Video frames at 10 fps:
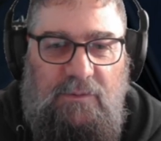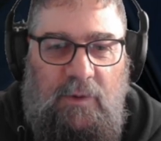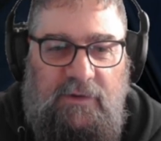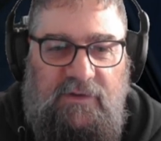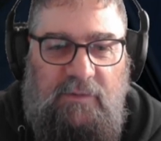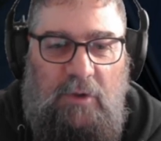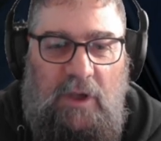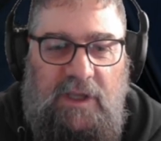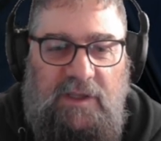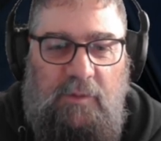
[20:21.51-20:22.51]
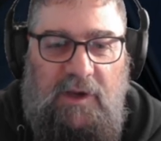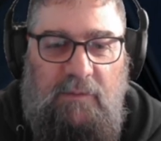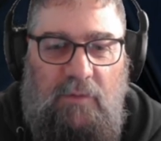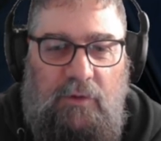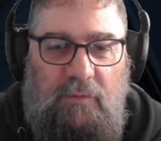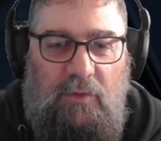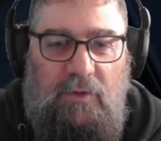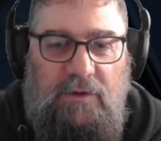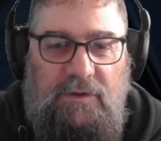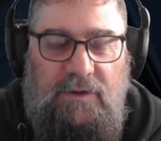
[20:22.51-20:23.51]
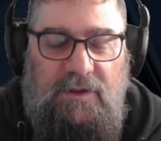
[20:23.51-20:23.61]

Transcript: where it's applying the brake more and more